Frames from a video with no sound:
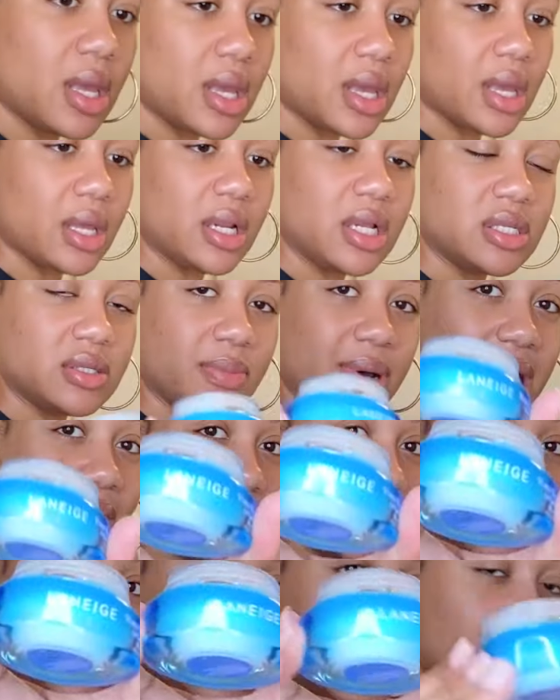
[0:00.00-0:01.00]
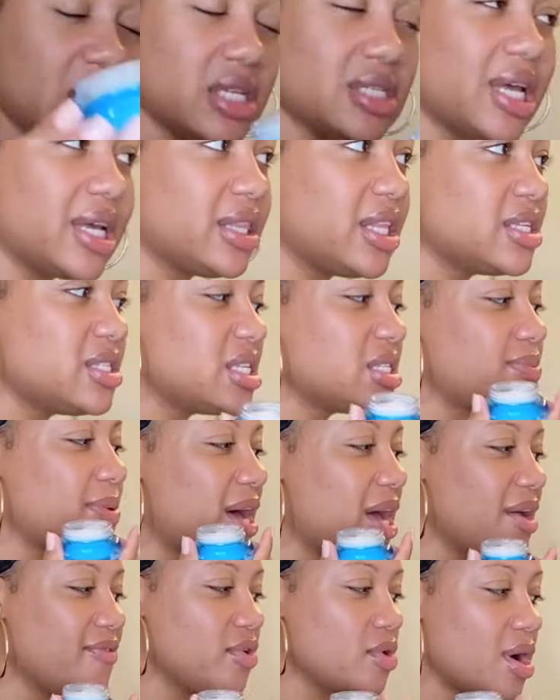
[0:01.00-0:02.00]
And it's by Laneige. Like this is
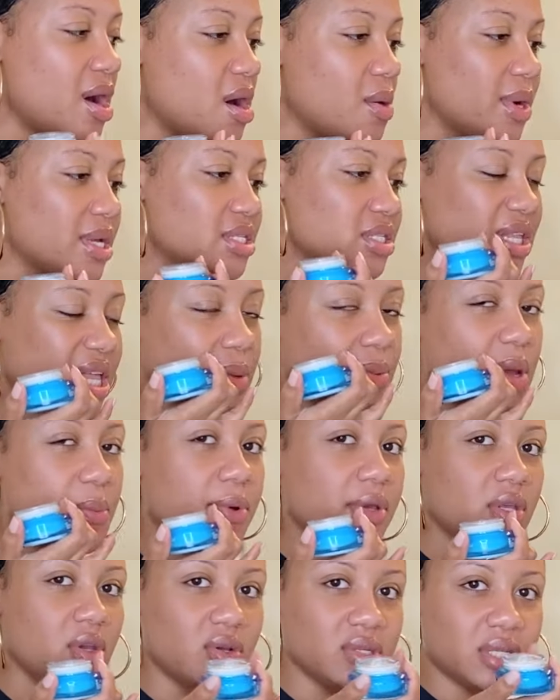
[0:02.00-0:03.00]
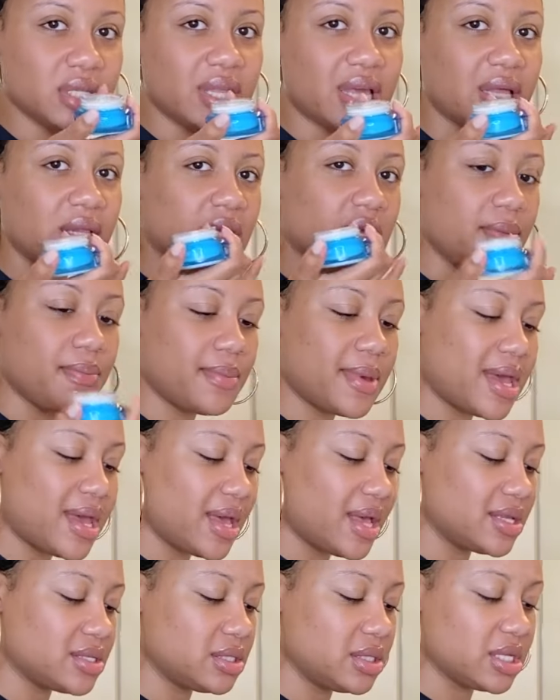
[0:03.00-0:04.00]
by, you always see like people using that lip
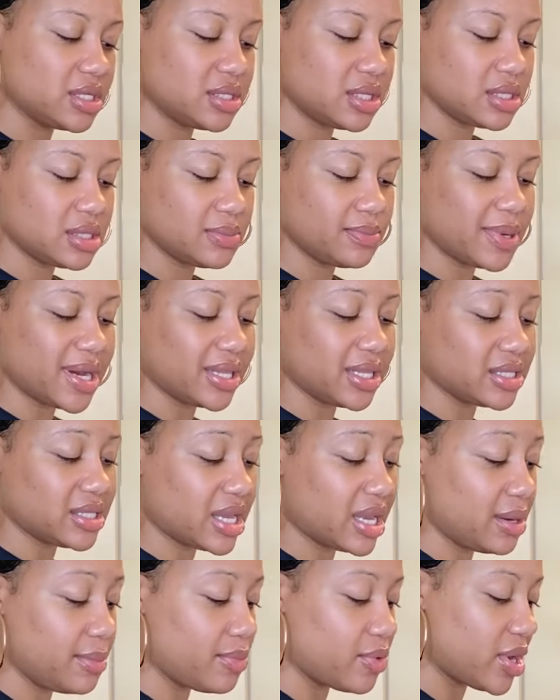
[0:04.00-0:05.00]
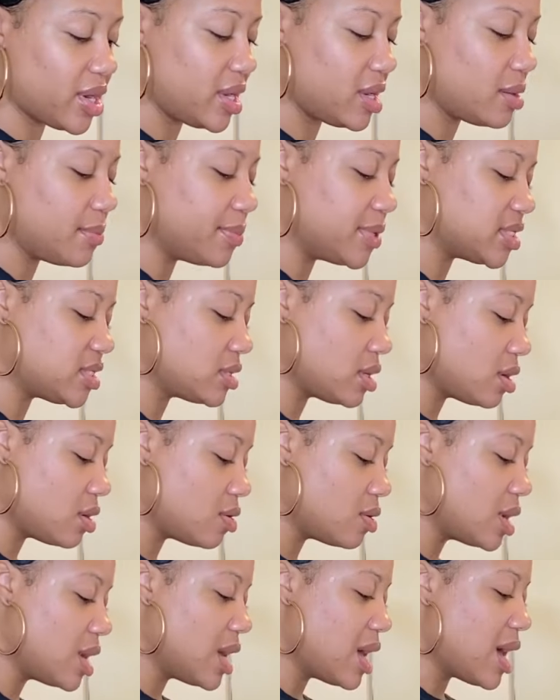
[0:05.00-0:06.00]
mask, this is by the same brand. But
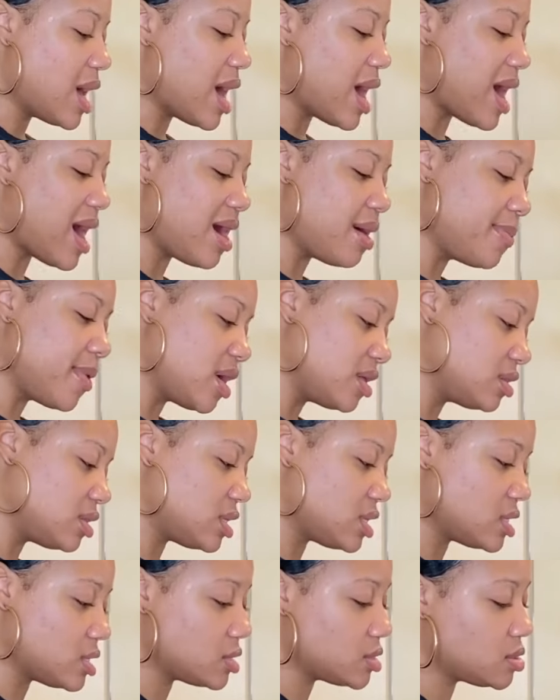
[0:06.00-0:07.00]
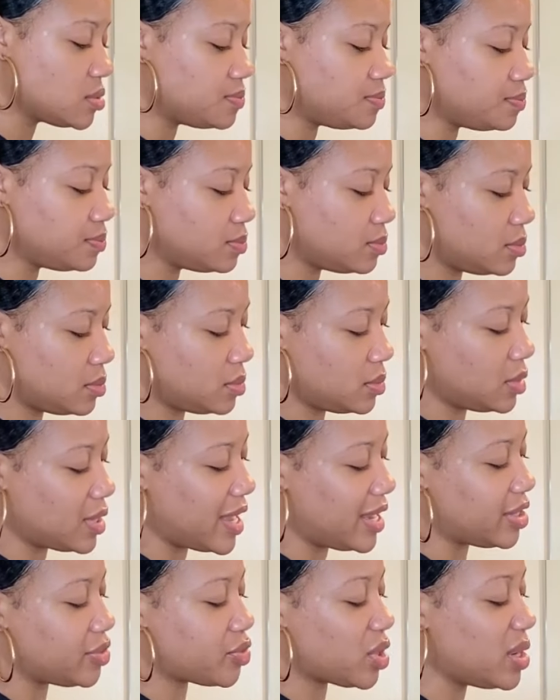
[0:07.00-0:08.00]
so I bought this,
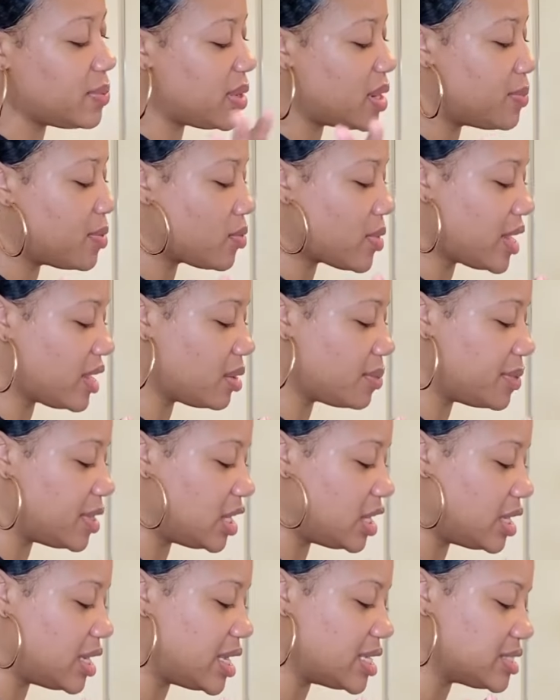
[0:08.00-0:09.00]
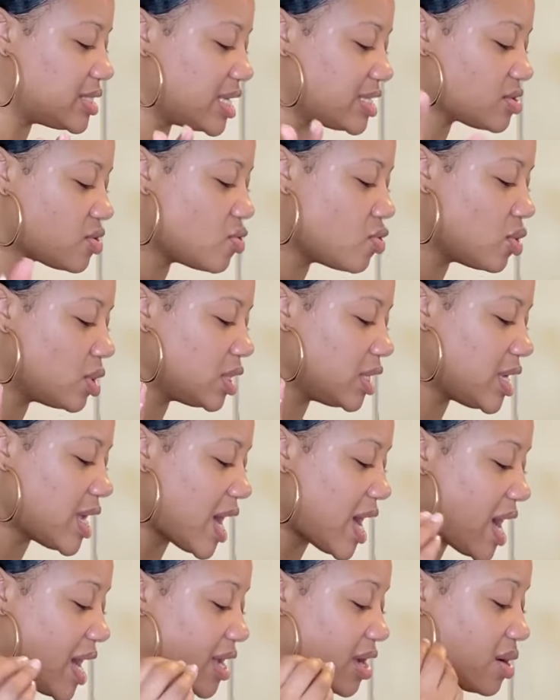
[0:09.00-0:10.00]
like three people recommended it. It says cooling
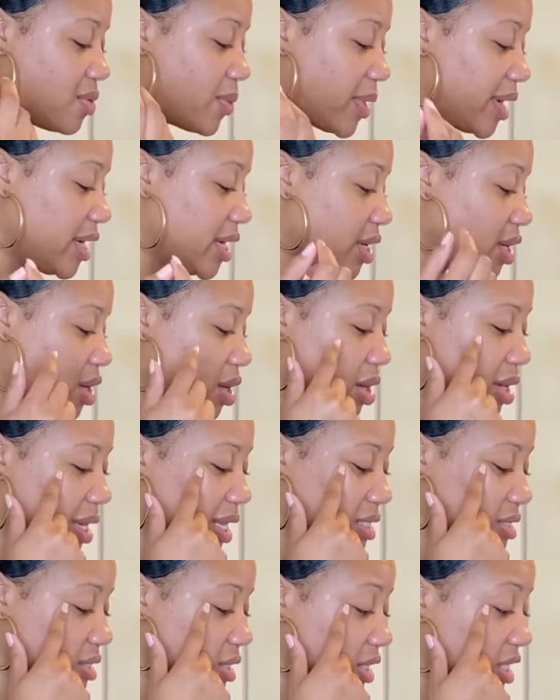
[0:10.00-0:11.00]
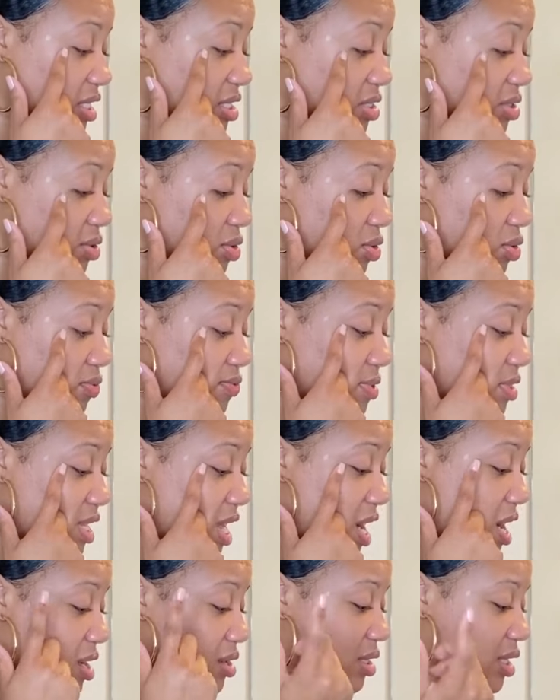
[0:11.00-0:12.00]
eye awakener, instantly soothes
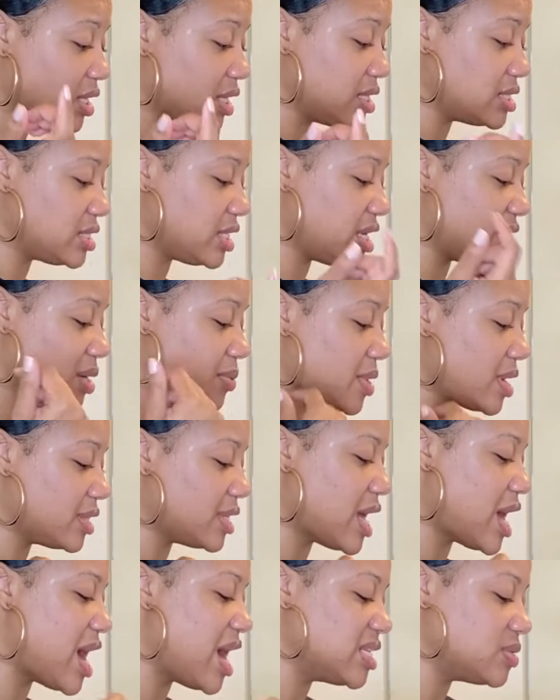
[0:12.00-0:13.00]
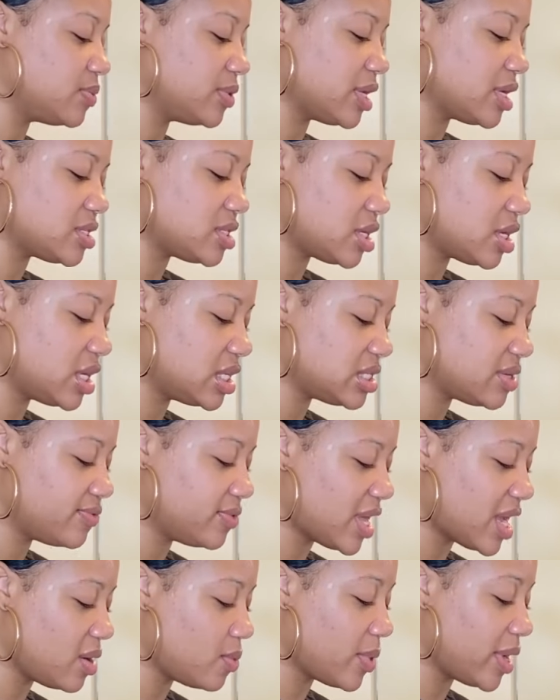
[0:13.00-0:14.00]
tired looking skin around the eyes with a surge of
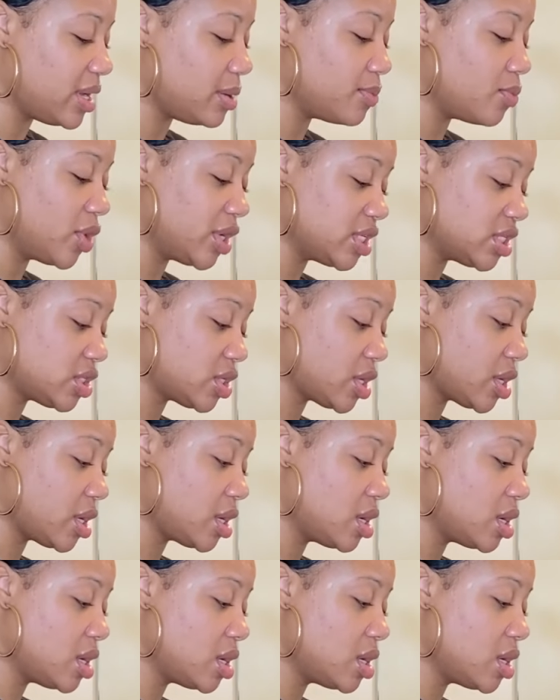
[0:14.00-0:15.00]
lightweight moisture